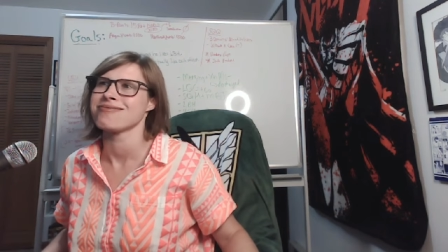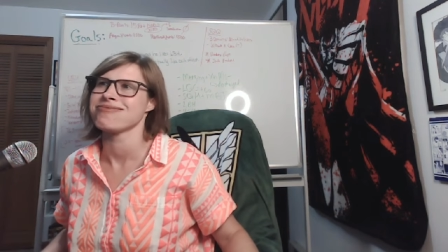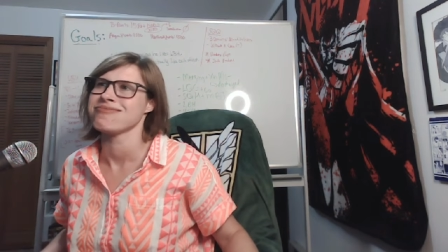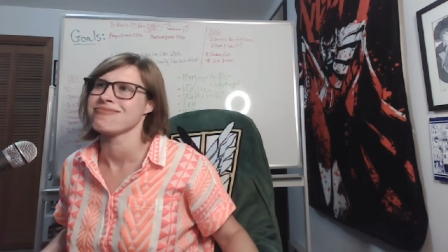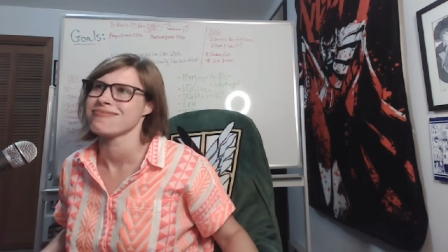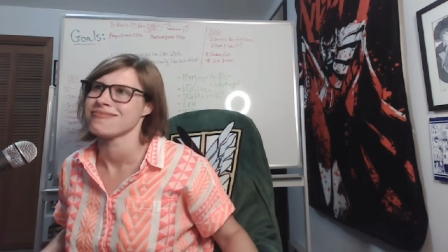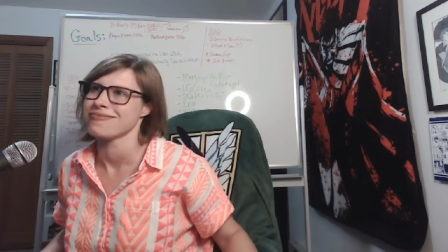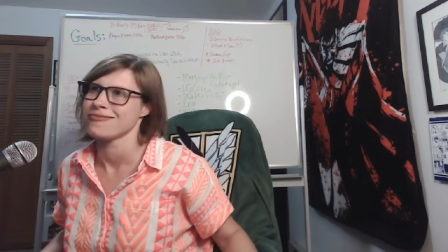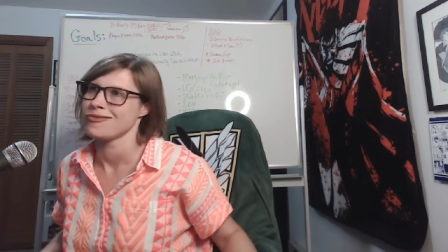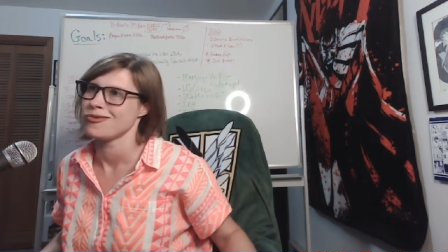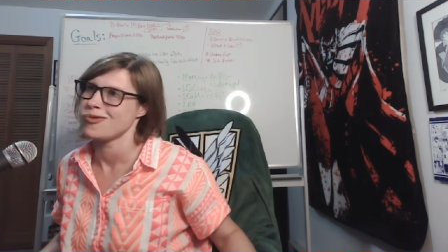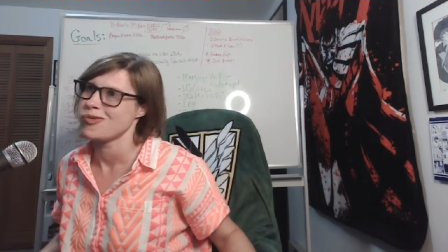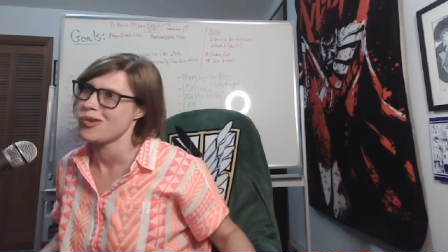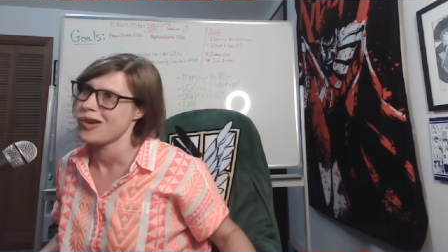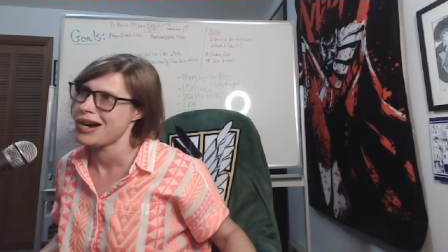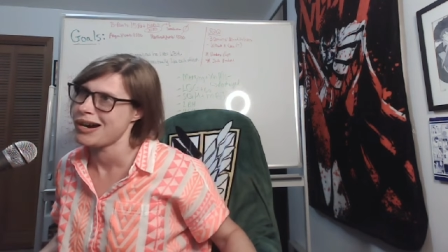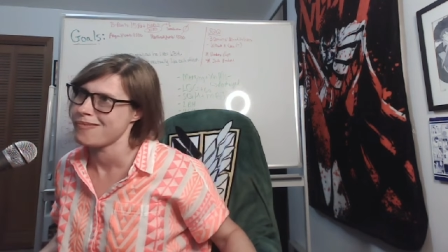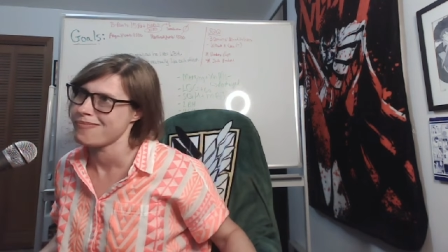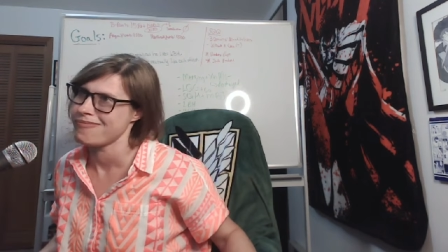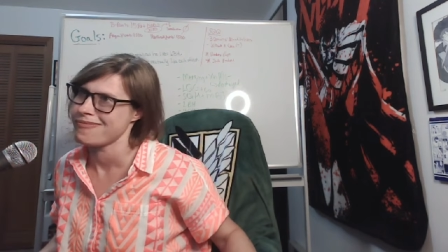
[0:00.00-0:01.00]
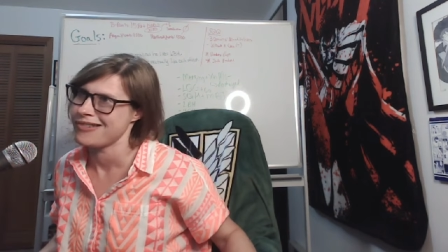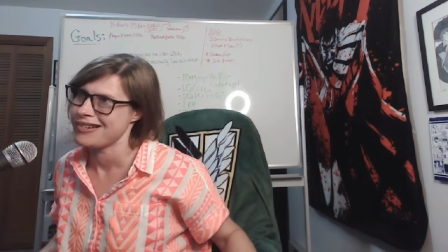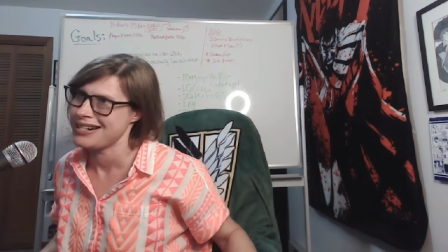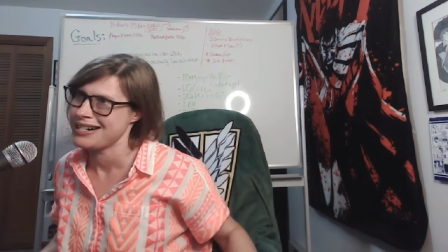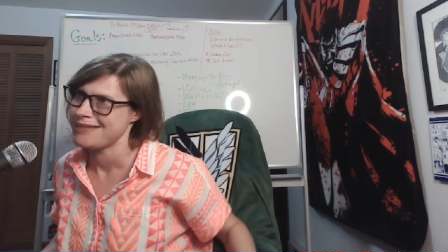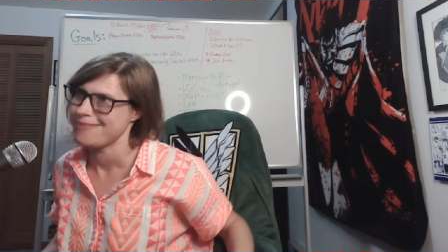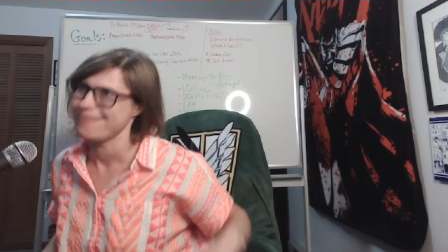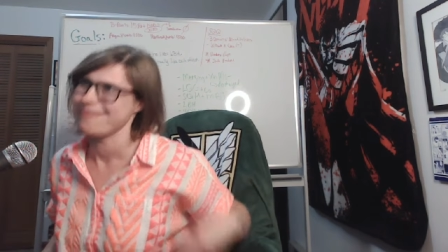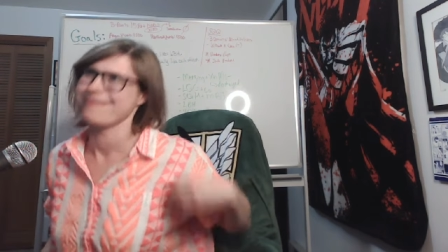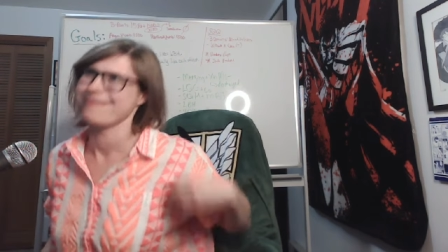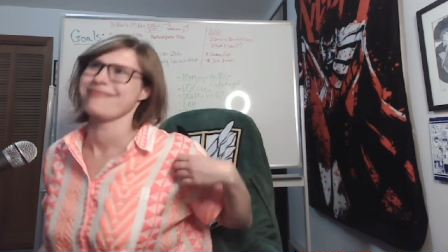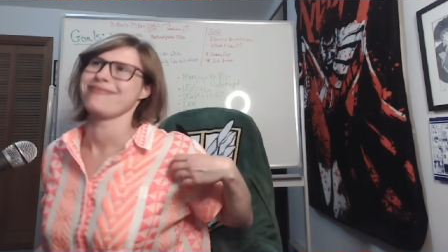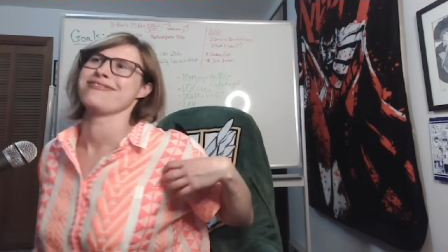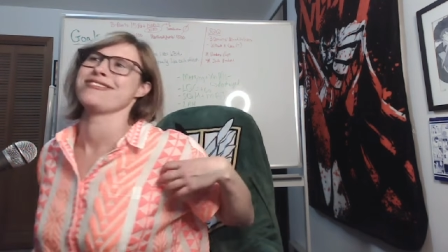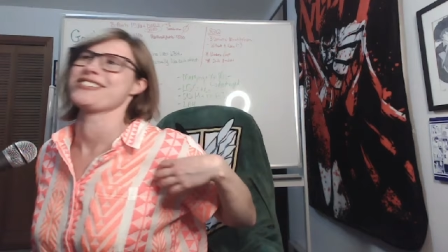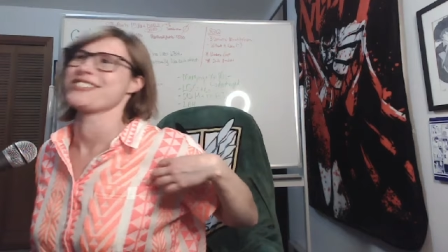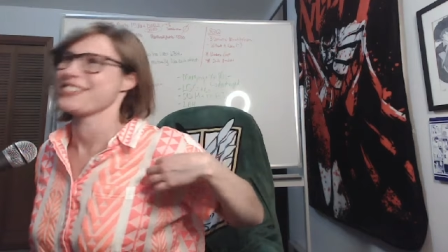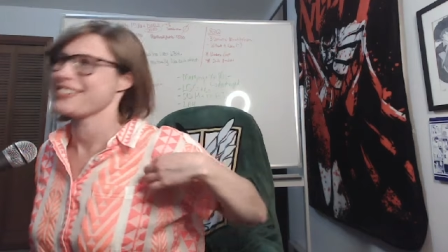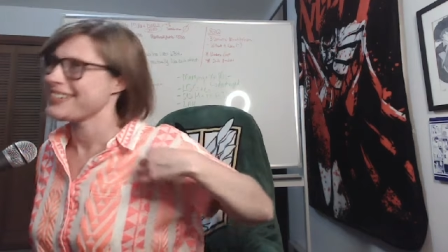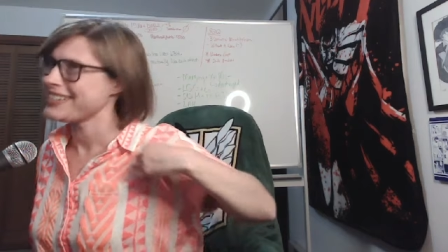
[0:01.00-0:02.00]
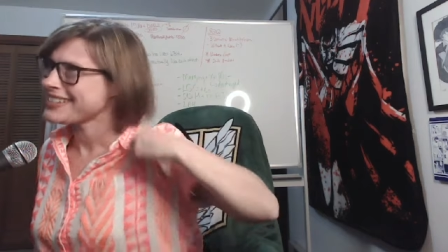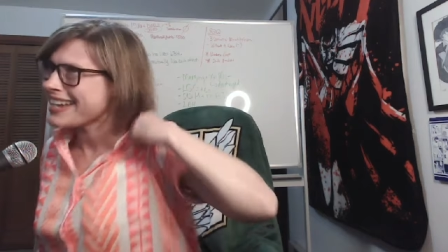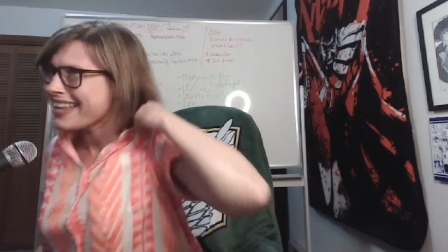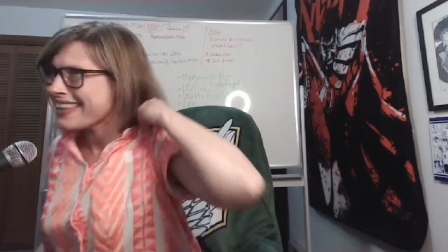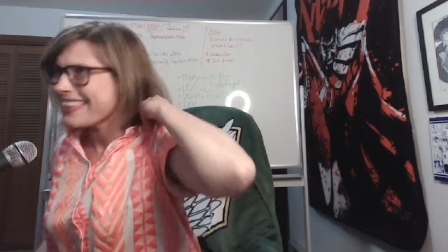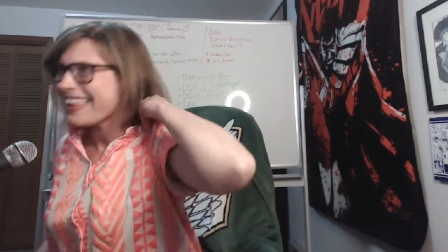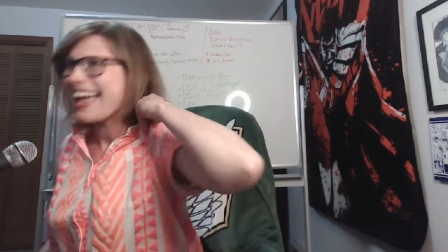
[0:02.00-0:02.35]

womp womp we shouldn't have done